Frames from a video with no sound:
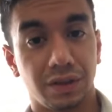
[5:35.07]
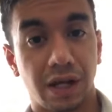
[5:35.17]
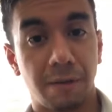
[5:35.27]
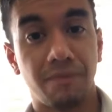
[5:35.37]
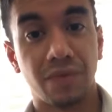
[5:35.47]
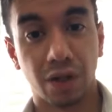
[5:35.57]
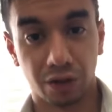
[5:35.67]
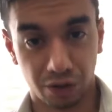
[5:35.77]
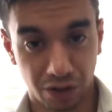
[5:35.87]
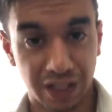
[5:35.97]
Okay,
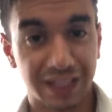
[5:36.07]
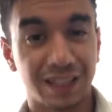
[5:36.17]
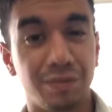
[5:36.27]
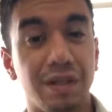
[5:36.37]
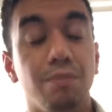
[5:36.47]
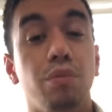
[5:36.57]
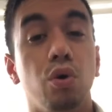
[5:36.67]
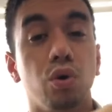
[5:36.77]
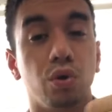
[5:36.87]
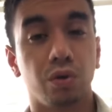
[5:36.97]
this is being
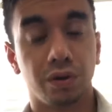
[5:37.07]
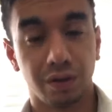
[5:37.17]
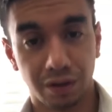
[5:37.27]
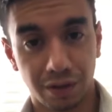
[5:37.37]
pulled